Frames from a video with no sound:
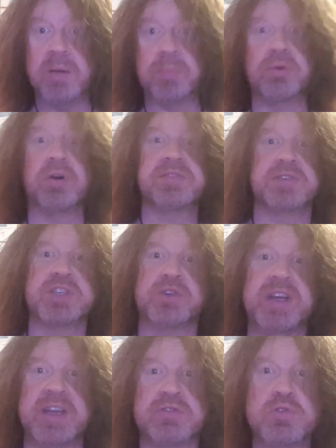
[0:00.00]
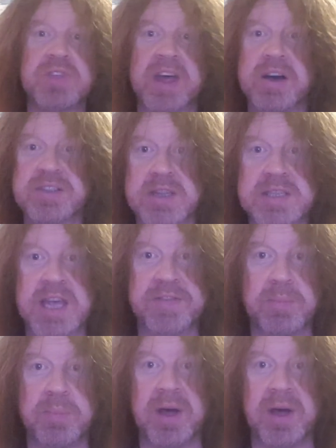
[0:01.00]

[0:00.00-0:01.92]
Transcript: and brought to the screen in 2007